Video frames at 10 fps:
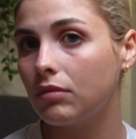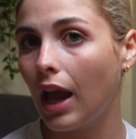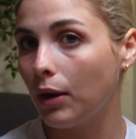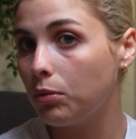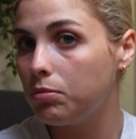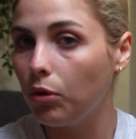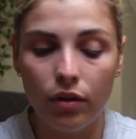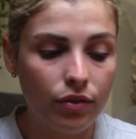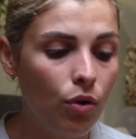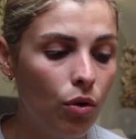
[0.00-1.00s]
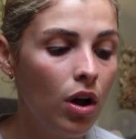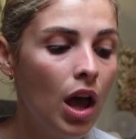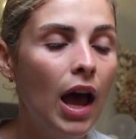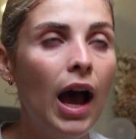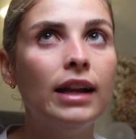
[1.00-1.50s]
I would put a 4.
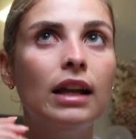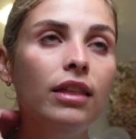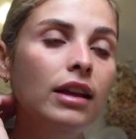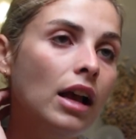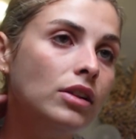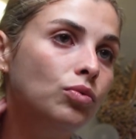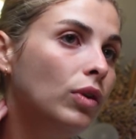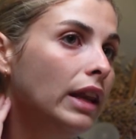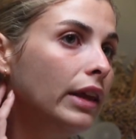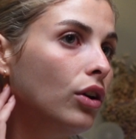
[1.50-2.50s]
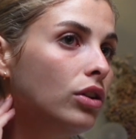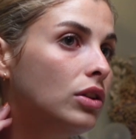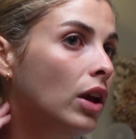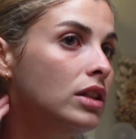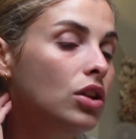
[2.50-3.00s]
And I think that's really good
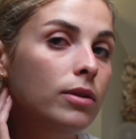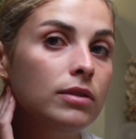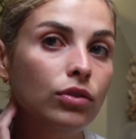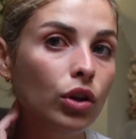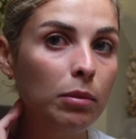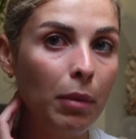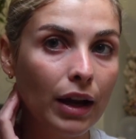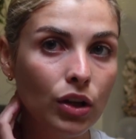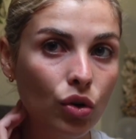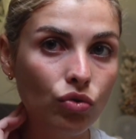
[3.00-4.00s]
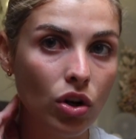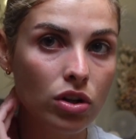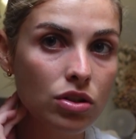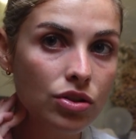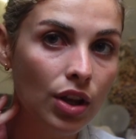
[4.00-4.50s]
in terms of looking back at your
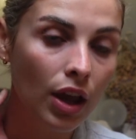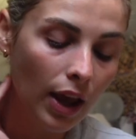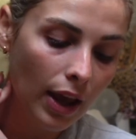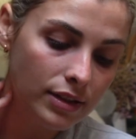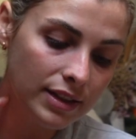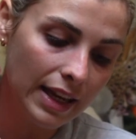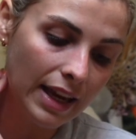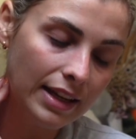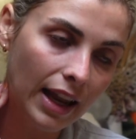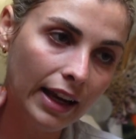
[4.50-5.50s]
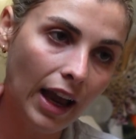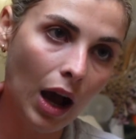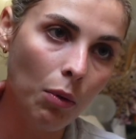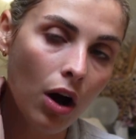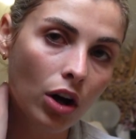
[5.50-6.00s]
runs, seeing like
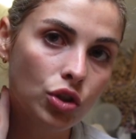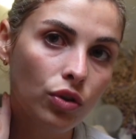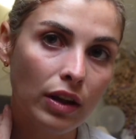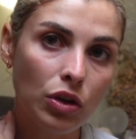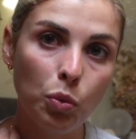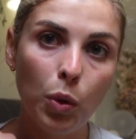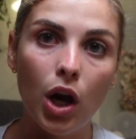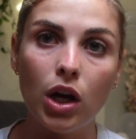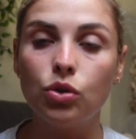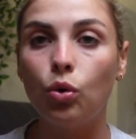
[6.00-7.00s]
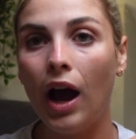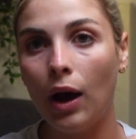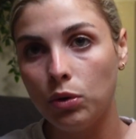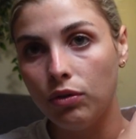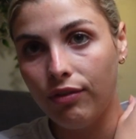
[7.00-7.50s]
how hard you think you worked or how
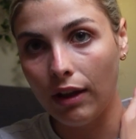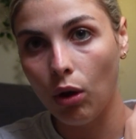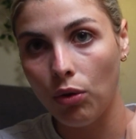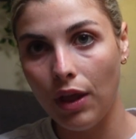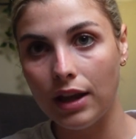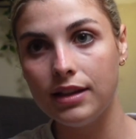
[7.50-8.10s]
you felt on that